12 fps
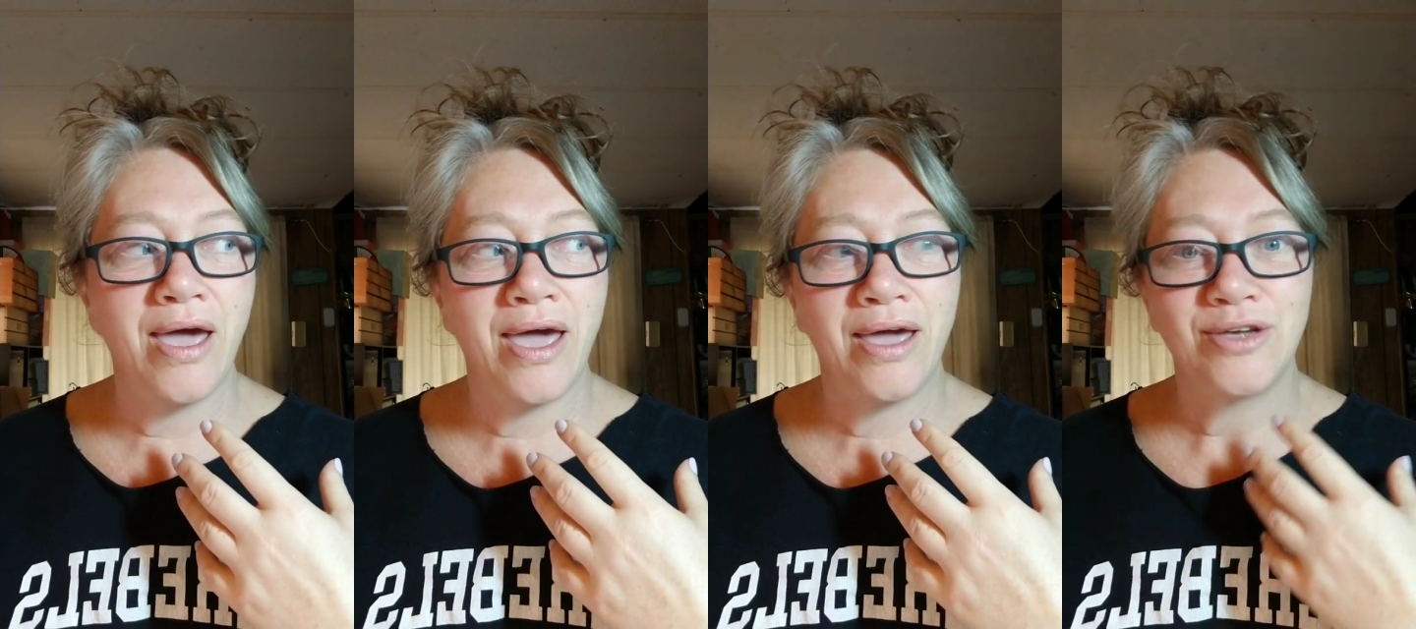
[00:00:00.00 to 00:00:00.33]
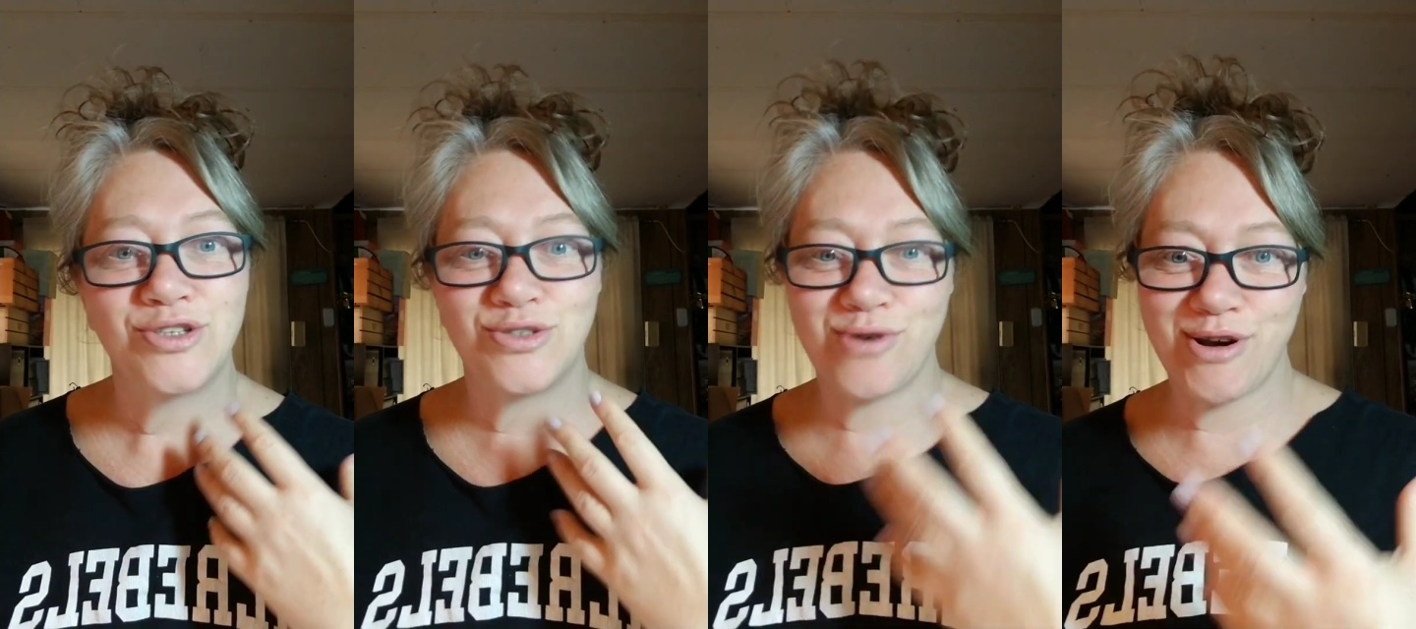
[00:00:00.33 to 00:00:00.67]
a
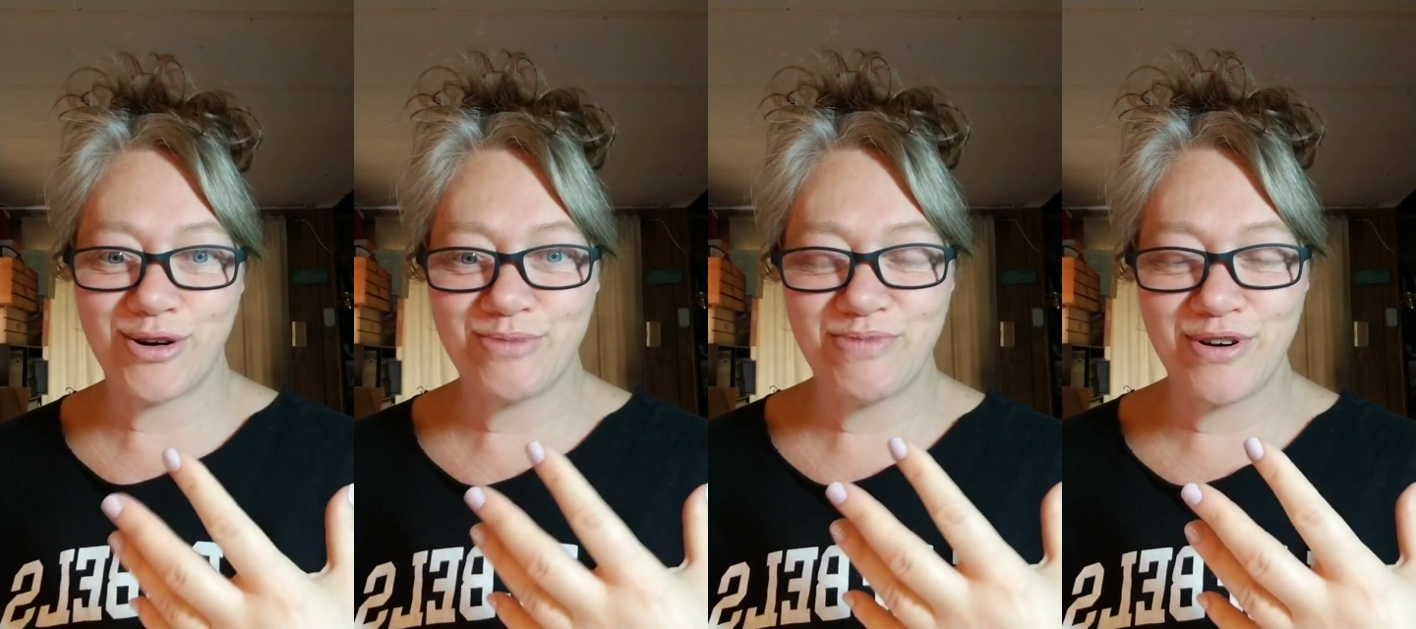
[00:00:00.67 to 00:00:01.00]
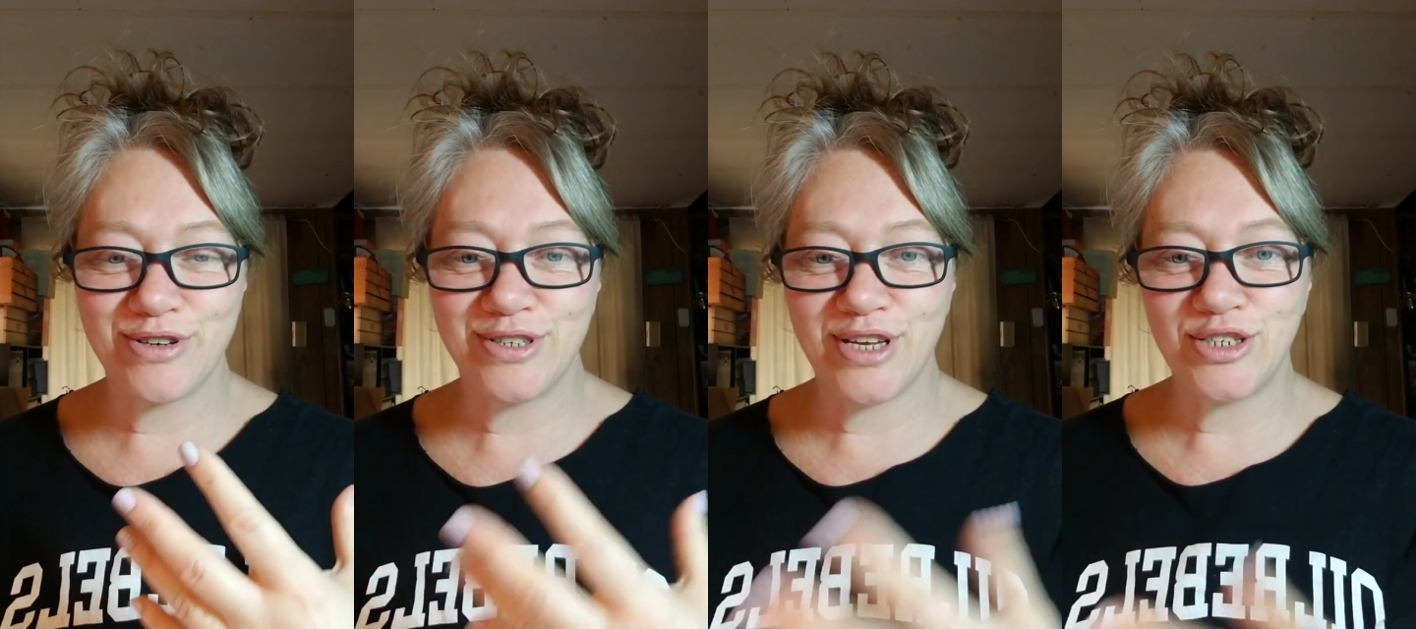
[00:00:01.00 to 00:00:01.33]
stronger
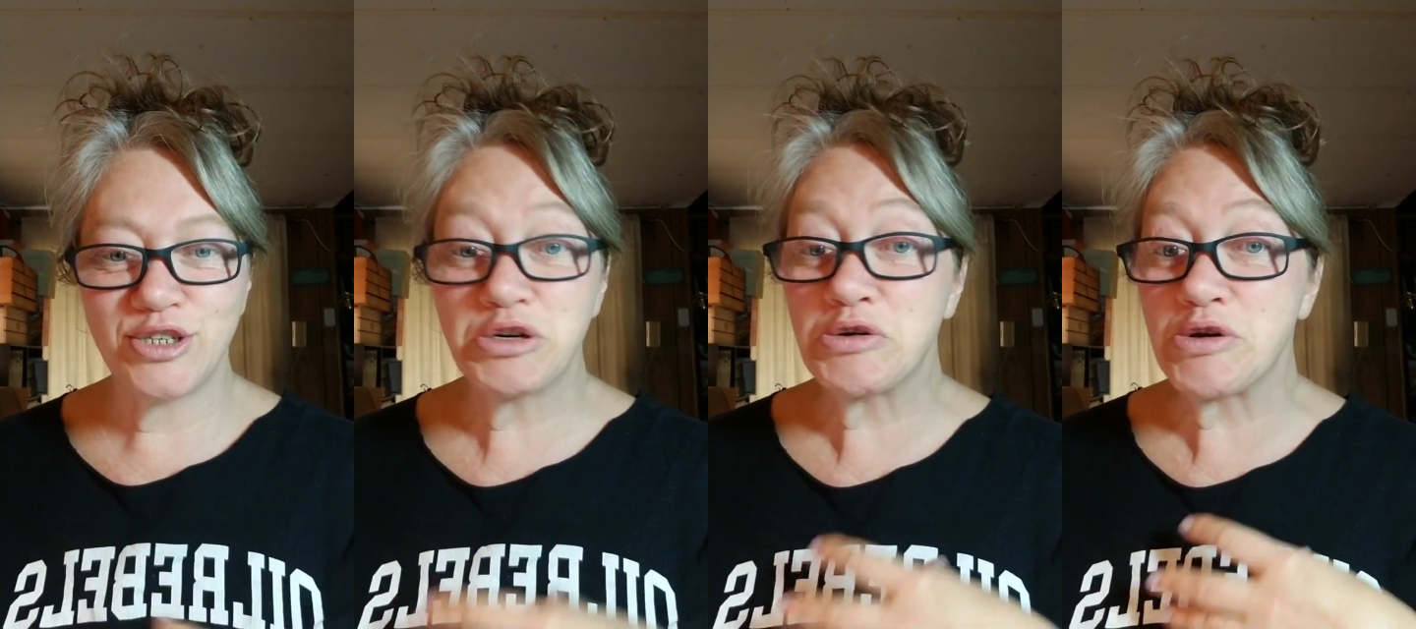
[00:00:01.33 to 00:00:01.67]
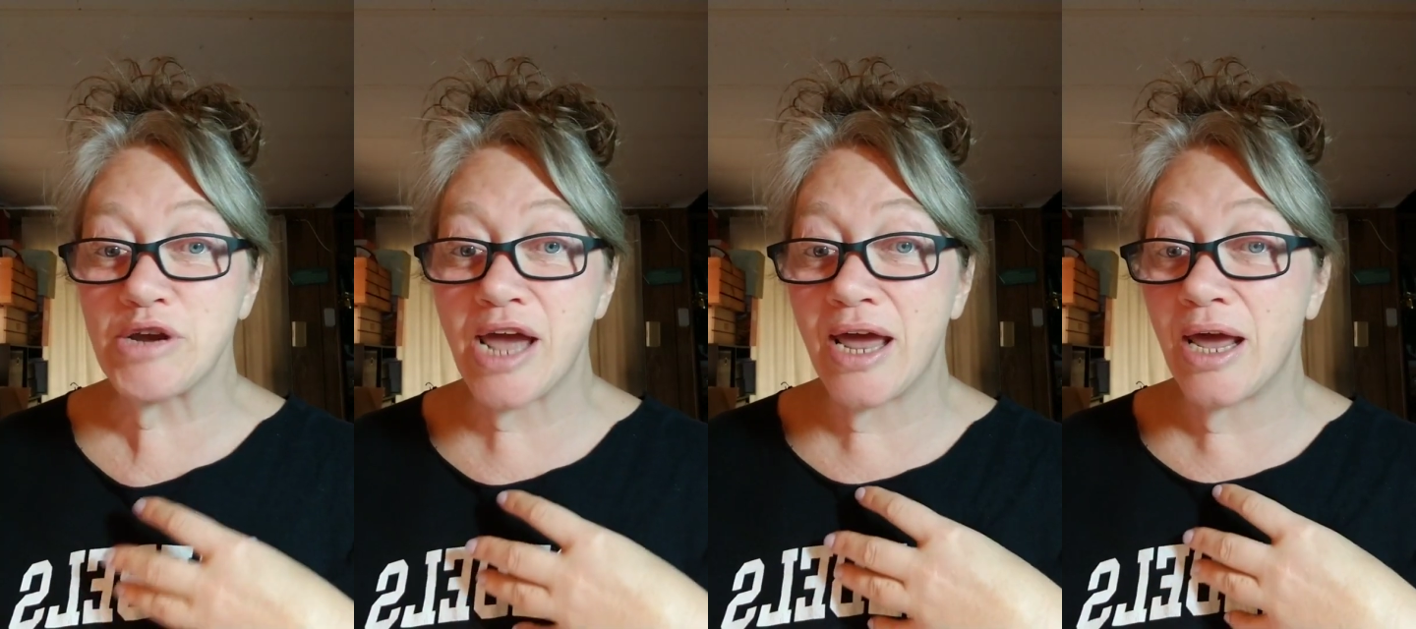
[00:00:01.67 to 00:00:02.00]
person, to
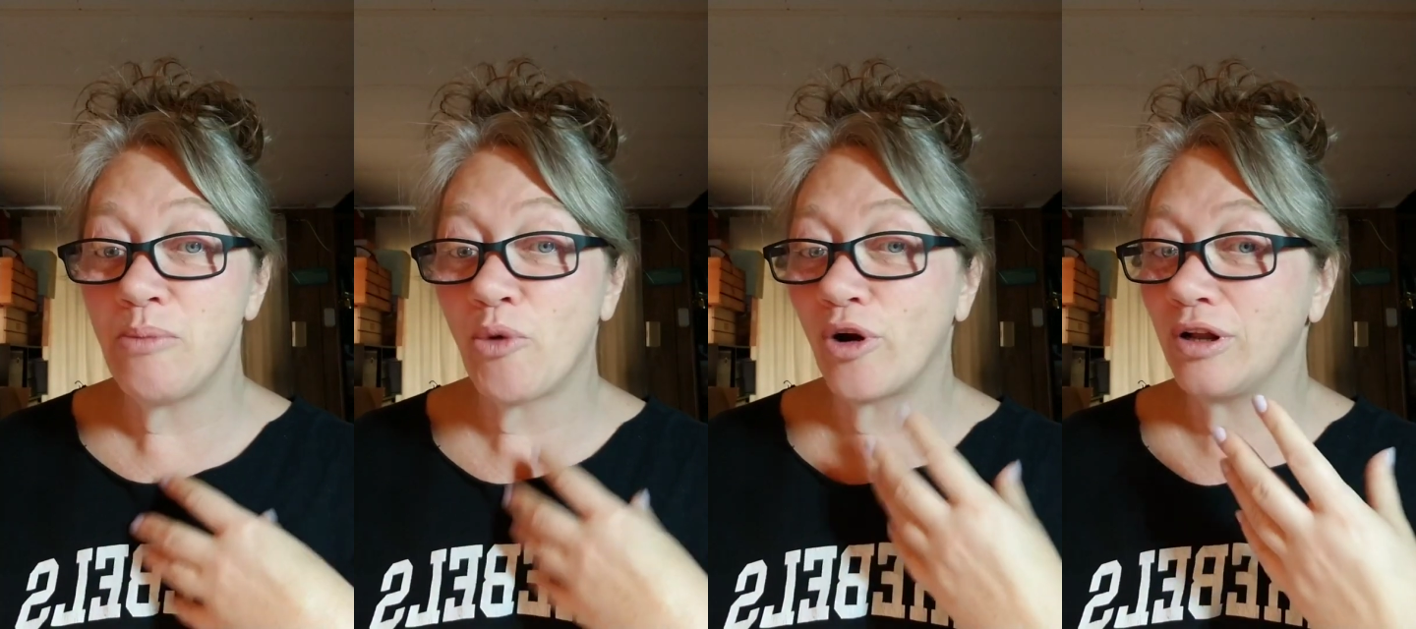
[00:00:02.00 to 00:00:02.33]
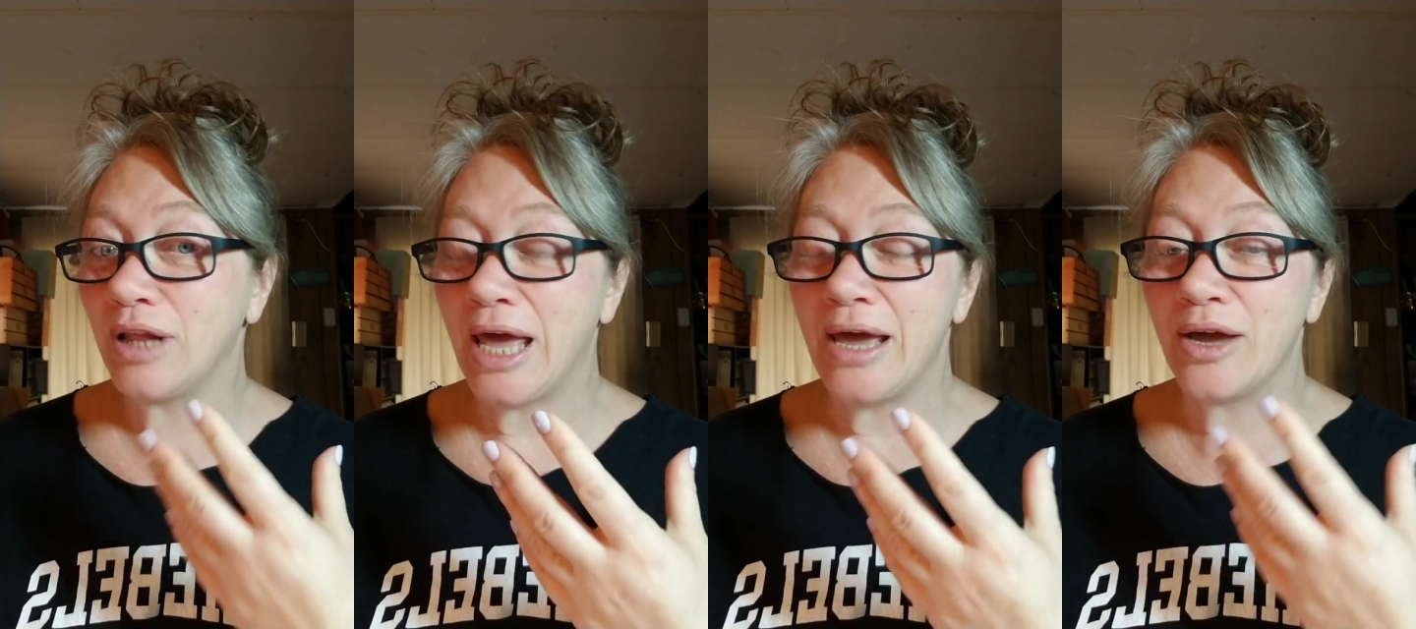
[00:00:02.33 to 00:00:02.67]
create a more
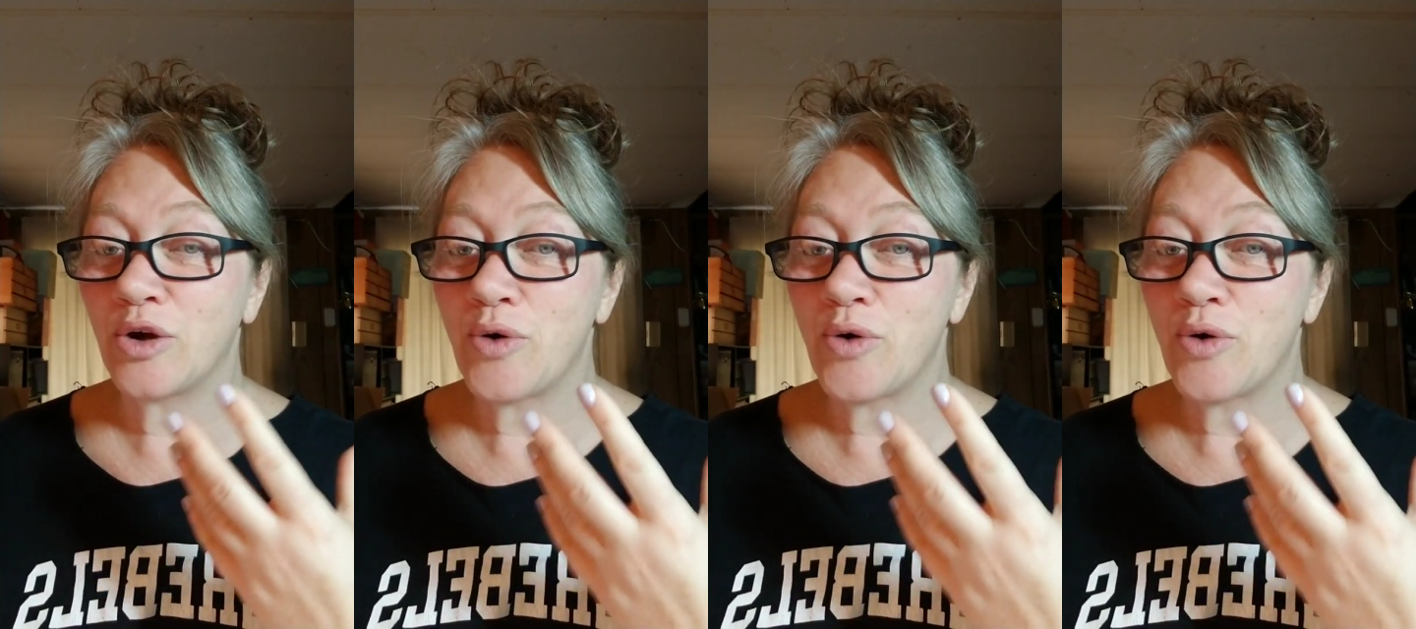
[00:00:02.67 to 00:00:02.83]
like